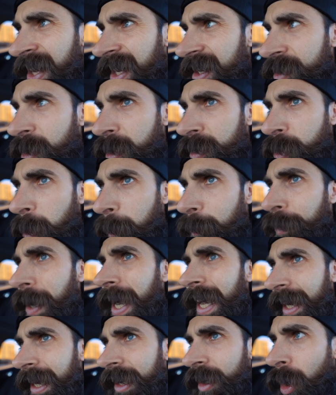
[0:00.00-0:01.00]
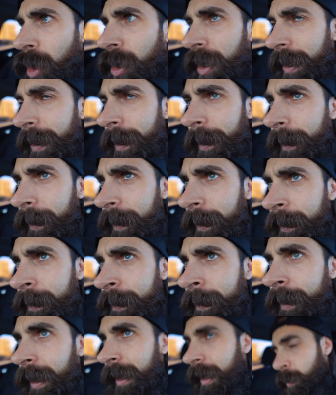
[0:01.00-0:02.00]
It's also baking hot here.
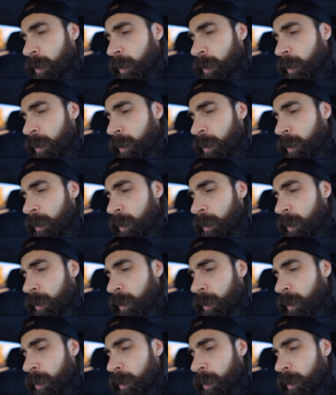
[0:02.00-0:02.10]
And